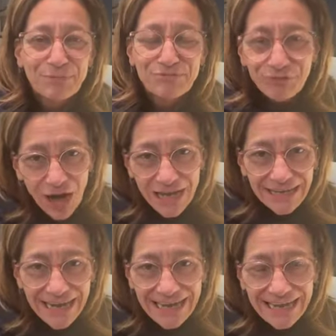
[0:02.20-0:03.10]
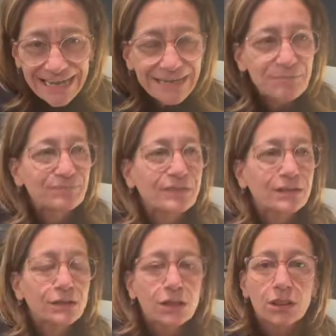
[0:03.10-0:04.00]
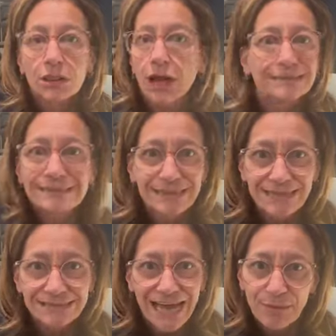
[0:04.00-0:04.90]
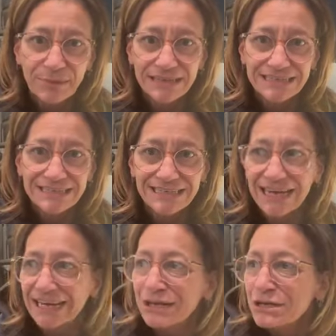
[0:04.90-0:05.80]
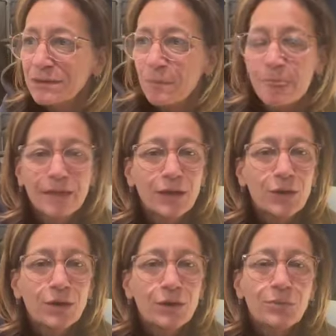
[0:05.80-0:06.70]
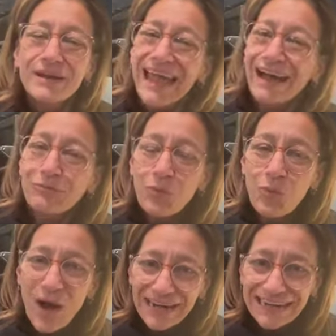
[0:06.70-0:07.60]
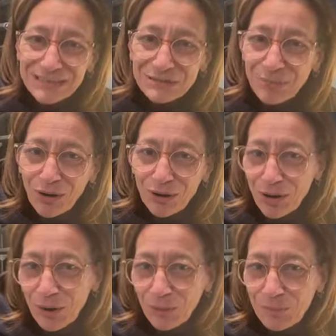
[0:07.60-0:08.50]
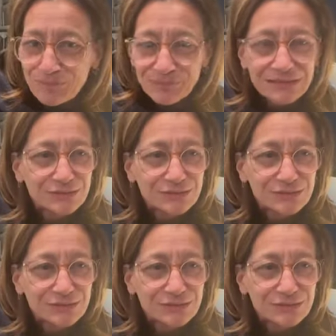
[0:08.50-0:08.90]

Happy Friday! Lots of things happening today. We have a wedding tomorrow.